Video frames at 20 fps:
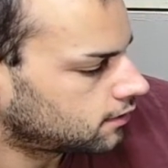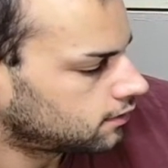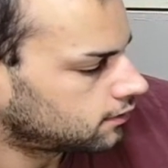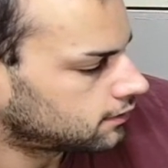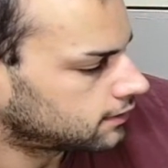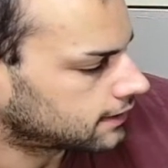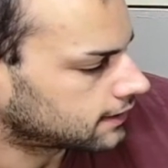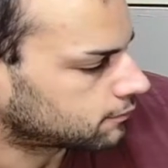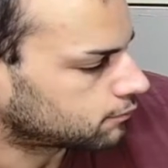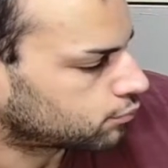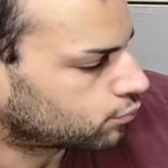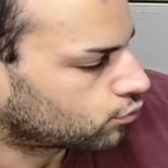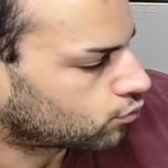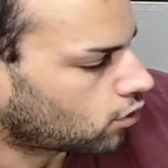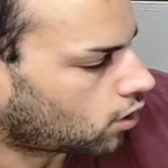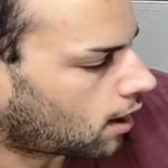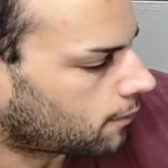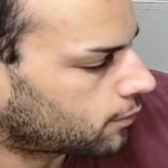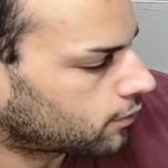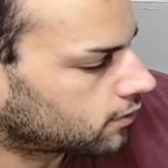like
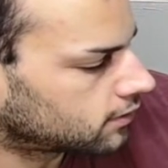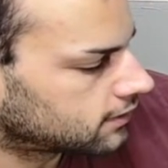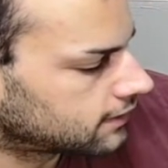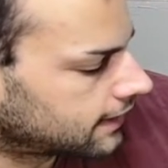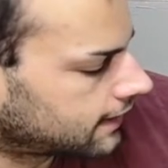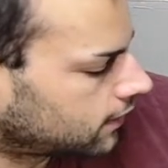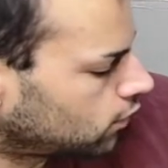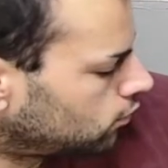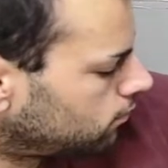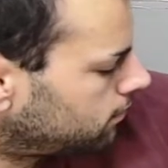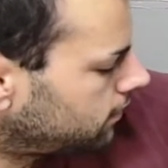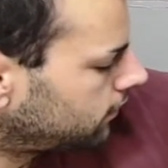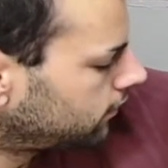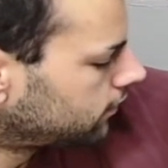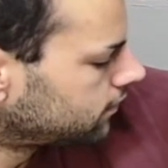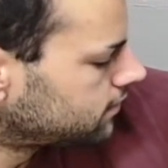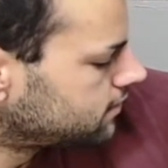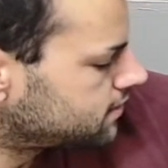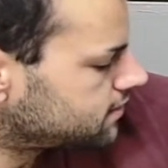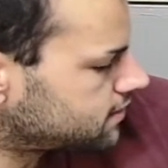proper Lego
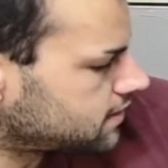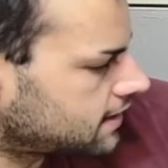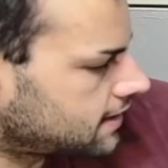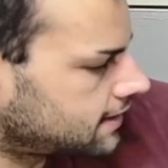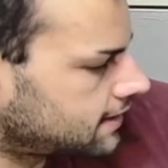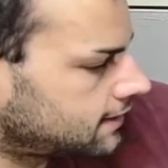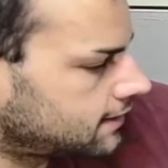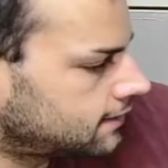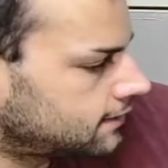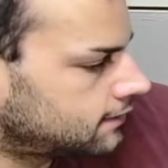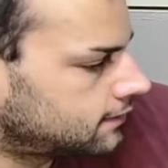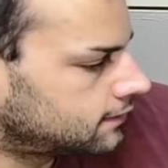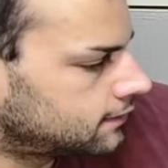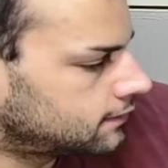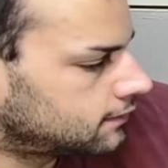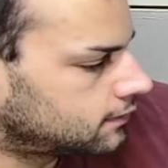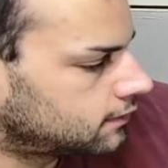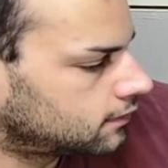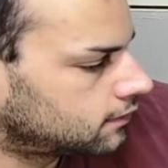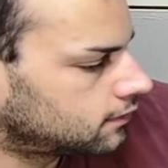builds
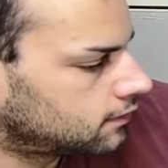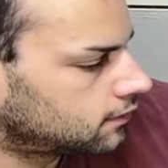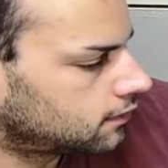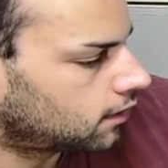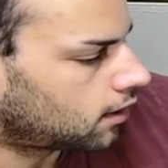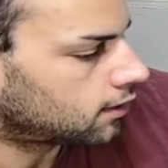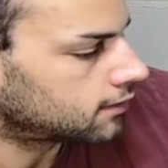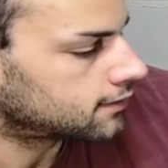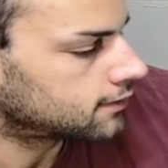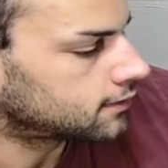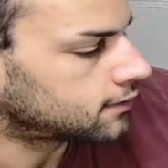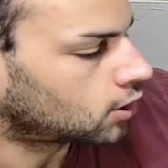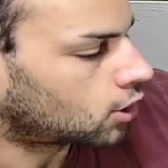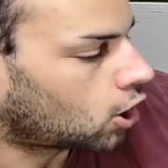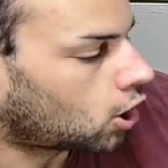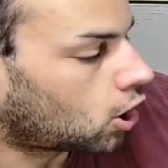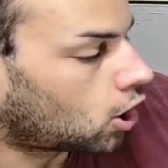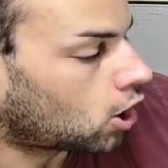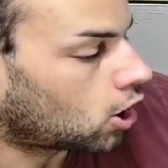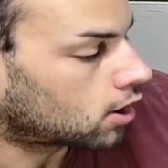in a
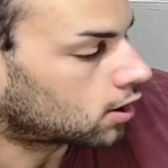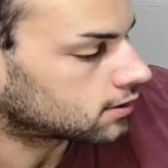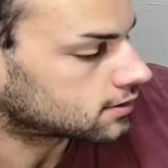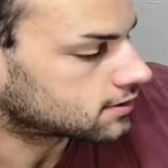long